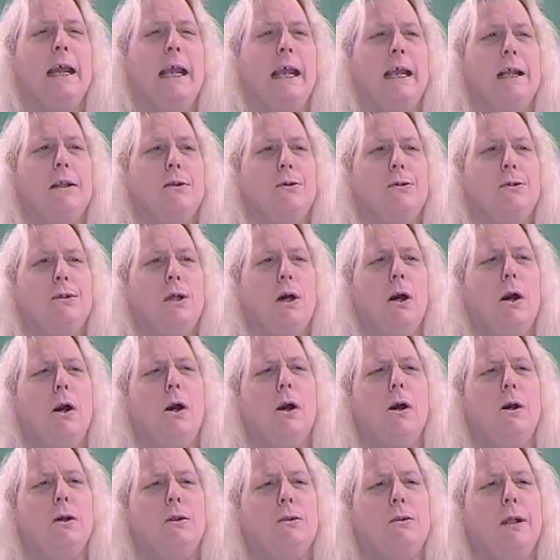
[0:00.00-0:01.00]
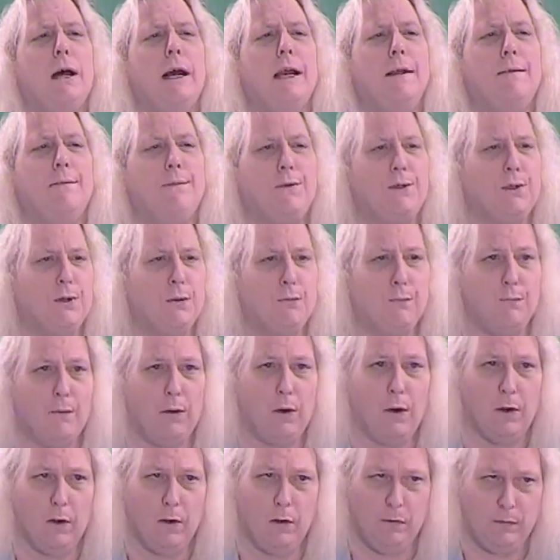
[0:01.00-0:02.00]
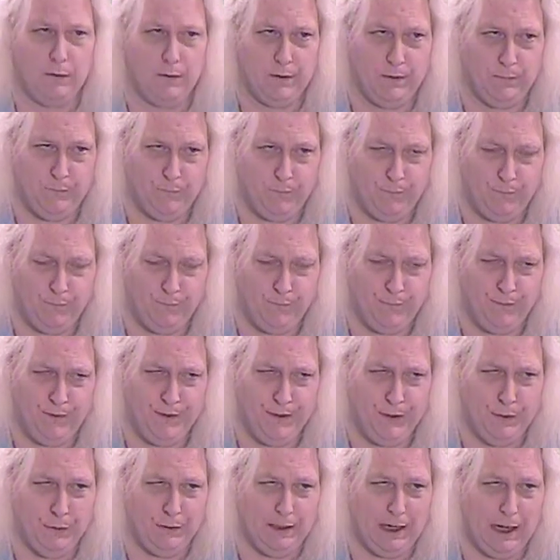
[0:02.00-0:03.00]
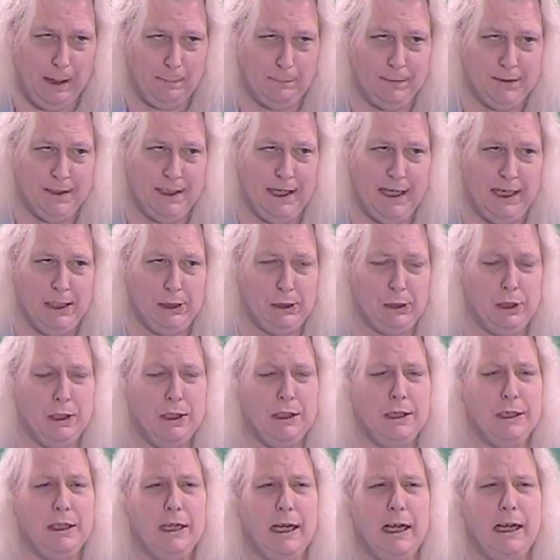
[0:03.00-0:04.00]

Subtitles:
a long life so far with few complications,